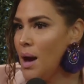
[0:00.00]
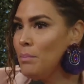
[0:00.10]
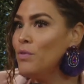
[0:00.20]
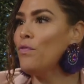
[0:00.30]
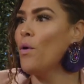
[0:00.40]

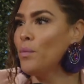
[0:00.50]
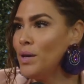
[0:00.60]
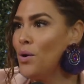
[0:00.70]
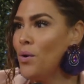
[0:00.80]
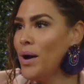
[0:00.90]
before we
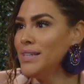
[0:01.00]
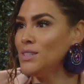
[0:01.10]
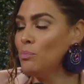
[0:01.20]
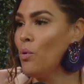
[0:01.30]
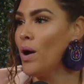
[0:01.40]
go and
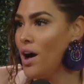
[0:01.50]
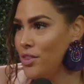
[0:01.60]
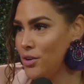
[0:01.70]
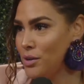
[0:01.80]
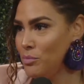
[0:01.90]
support
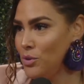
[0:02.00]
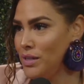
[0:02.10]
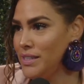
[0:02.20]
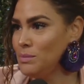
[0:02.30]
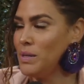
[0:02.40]
other
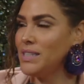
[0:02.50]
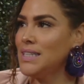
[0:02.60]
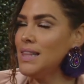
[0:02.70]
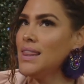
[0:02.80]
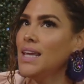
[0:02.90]
communities because
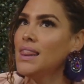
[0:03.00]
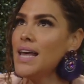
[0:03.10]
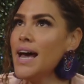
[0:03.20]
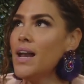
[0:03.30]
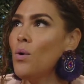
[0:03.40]
I think
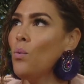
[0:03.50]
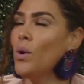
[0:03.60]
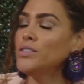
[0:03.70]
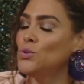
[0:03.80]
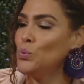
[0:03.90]
that
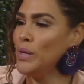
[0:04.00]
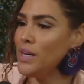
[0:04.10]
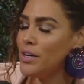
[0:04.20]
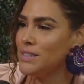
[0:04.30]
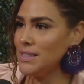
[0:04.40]
once
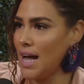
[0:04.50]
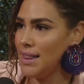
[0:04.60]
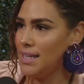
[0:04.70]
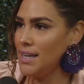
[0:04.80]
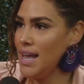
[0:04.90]
we are
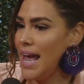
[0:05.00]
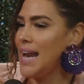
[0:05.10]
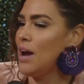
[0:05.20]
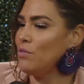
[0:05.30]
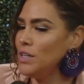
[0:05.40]
solid,
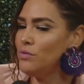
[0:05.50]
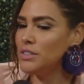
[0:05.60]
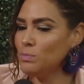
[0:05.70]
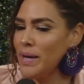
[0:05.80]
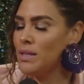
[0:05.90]
and I really
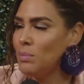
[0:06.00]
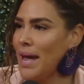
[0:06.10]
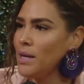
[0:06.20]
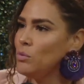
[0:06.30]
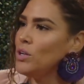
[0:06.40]
respect the
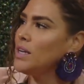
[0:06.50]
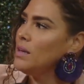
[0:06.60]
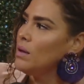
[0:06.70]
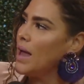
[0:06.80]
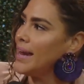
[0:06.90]
black
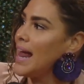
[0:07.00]
community and